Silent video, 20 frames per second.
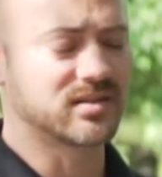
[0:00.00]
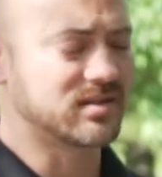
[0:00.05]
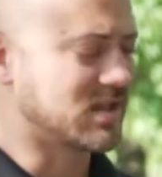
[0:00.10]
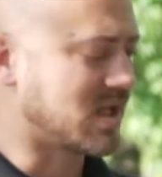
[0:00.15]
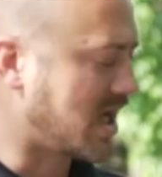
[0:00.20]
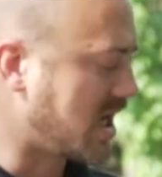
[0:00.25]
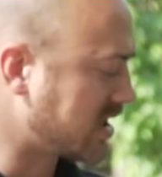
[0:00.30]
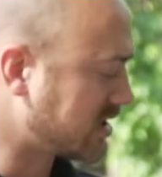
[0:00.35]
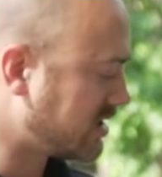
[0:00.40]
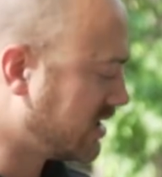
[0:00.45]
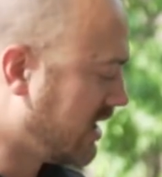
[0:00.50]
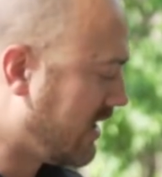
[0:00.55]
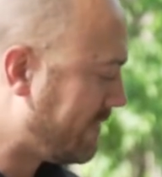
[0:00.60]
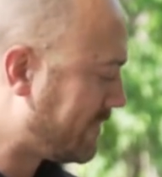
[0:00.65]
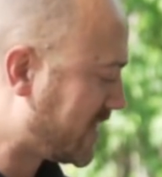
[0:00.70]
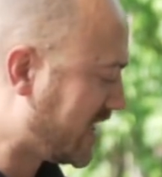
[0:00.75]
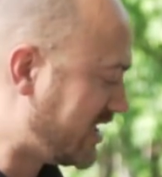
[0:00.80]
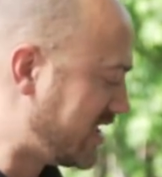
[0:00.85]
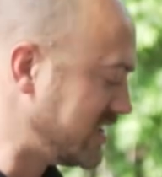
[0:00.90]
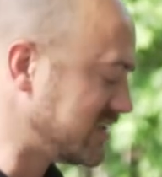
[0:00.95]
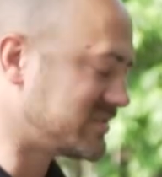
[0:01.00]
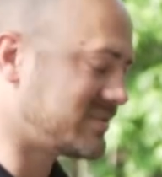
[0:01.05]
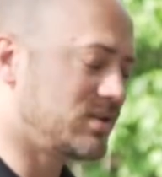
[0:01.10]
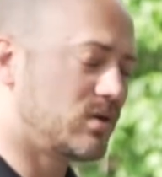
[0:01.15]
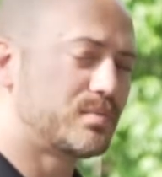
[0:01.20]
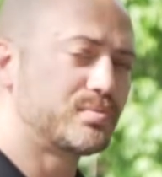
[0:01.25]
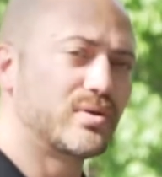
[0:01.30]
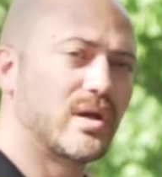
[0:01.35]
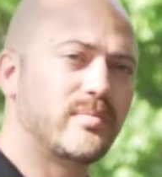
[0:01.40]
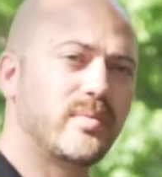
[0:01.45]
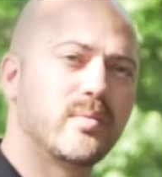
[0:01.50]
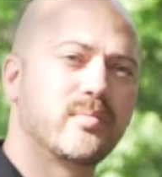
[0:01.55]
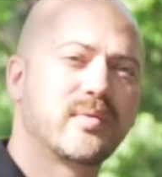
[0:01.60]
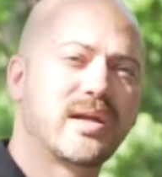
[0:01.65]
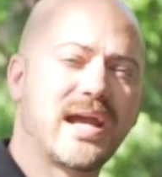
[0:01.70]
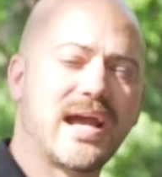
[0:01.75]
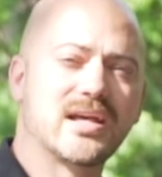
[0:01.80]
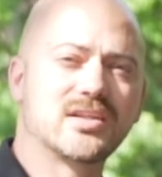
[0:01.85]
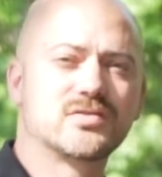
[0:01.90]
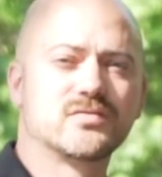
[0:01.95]
unlocked. It is still premium
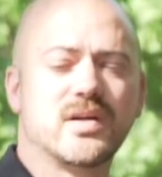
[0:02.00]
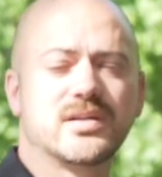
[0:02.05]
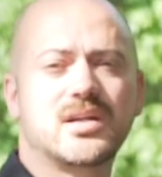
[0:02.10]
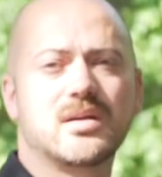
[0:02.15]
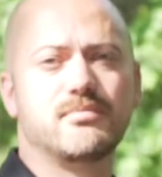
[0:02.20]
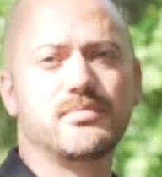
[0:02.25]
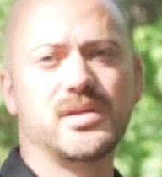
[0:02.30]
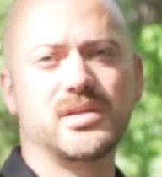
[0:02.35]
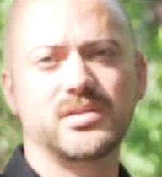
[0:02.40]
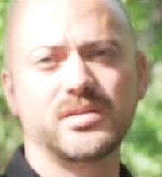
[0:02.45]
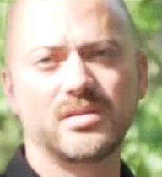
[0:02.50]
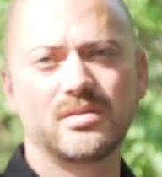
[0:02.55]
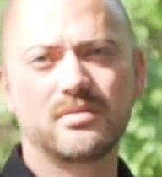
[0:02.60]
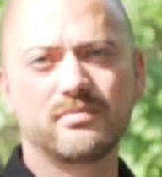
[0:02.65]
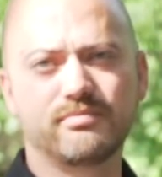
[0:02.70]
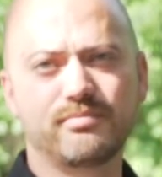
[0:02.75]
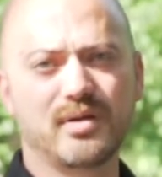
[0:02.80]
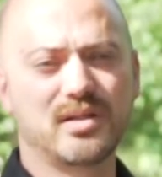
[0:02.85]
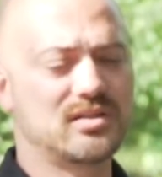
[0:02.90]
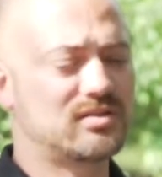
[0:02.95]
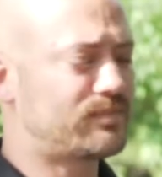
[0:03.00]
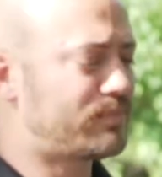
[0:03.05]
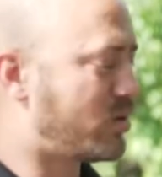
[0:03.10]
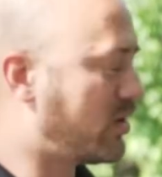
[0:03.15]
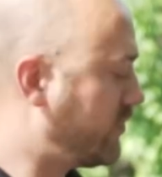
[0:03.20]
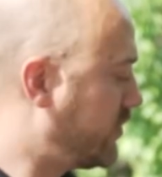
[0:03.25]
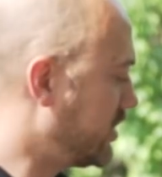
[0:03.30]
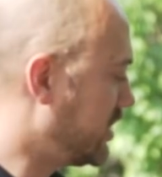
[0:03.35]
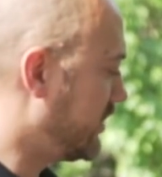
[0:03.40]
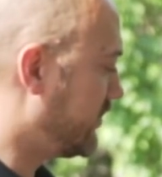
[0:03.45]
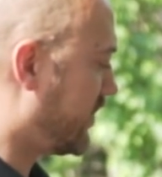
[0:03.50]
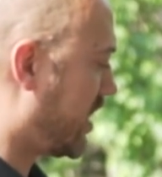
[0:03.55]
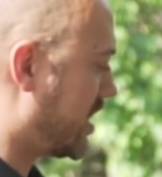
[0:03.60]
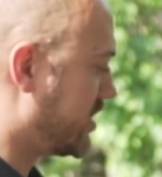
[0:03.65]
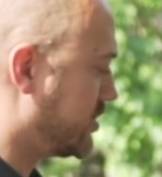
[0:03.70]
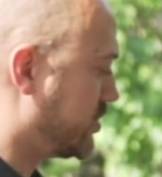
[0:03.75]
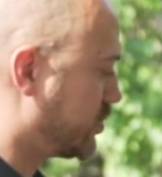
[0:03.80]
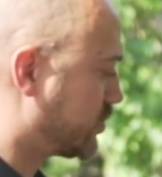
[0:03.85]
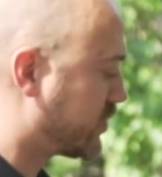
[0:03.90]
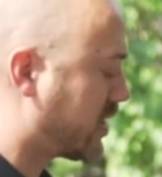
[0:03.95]
gas recommended, but it's perfectly
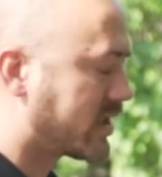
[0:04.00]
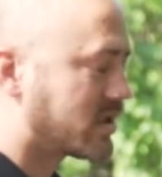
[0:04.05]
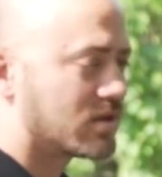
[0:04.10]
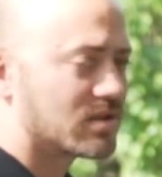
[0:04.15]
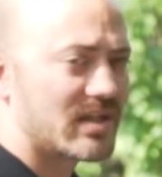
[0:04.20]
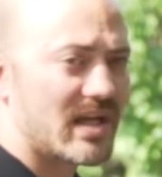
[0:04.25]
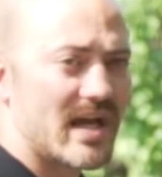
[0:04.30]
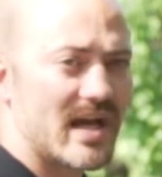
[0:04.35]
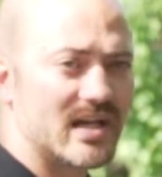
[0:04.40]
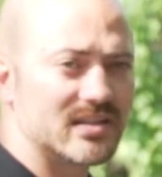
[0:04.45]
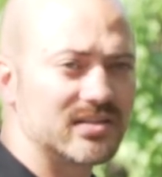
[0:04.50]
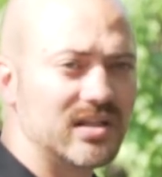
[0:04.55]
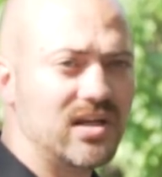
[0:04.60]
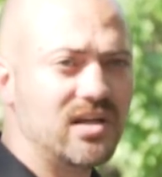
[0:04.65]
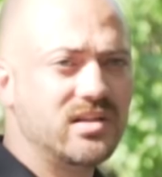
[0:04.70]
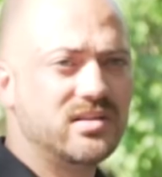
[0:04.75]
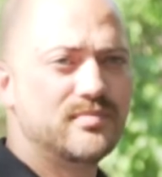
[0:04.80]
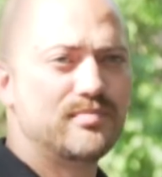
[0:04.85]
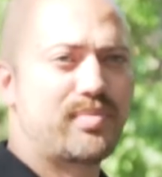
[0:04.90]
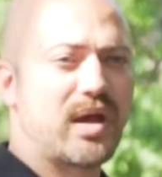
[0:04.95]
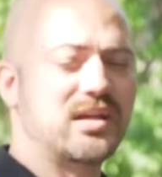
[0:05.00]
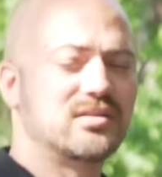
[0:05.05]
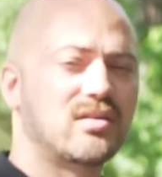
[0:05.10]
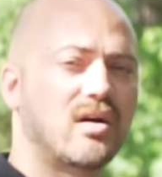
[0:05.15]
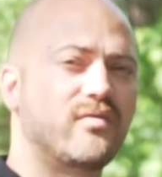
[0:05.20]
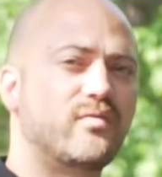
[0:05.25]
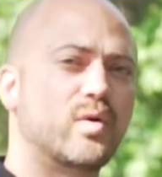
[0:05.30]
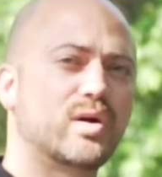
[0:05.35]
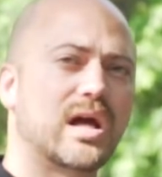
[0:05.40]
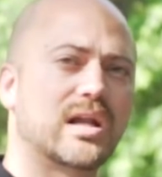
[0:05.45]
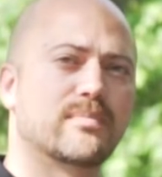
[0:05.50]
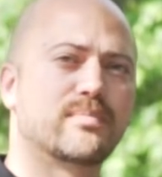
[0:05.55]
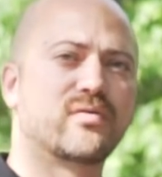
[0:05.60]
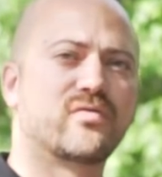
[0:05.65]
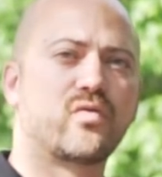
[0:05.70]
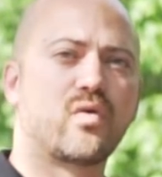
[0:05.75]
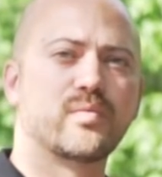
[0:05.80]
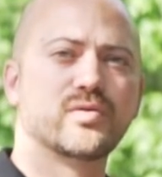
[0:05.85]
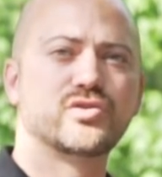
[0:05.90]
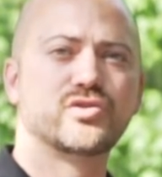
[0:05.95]
fine to use regular gas based off what kind of
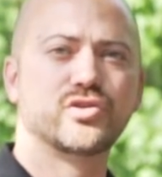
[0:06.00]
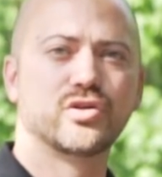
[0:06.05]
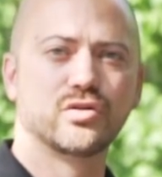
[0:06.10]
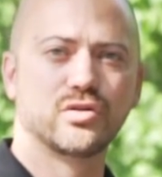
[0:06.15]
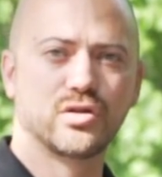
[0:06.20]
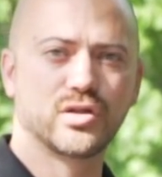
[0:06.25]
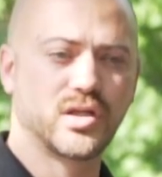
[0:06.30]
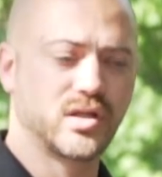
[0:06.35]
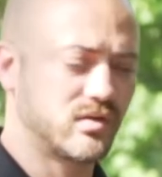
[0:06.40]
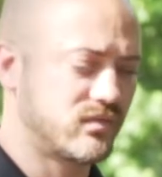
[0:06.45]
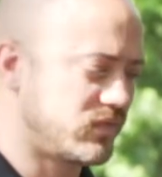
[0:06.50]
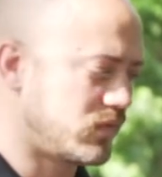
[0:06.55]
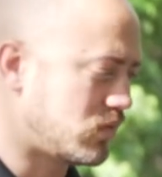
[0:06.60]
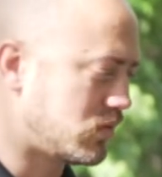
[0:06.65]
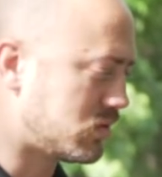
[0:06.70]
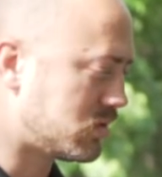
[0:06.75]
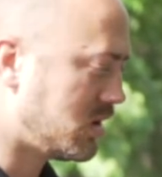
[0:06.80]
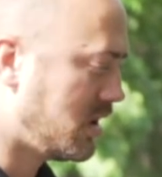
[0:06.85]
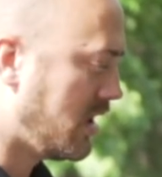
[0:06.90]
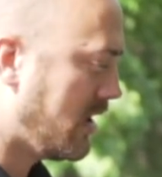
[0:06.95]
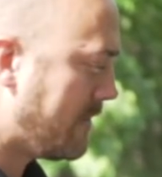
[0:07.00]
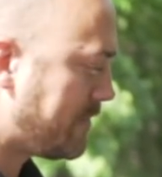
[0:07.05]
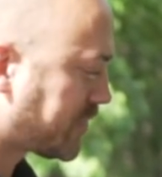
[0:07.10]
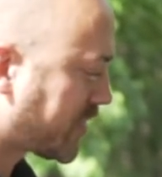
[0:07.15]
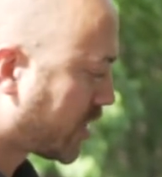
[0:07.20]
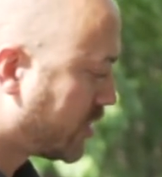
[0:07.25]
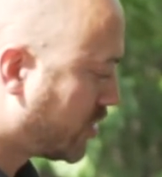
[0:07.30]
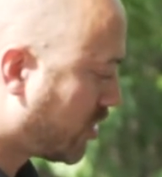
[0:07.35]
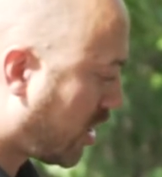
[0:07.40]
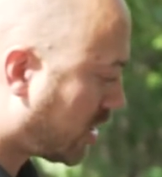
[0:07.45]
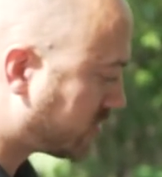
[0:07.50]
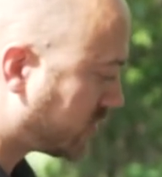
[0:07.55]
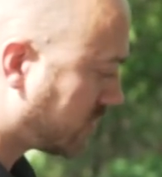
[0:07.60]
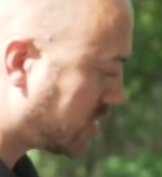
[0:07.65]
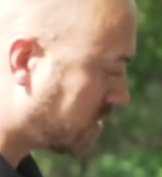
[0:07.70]
performance you're looking for. You're also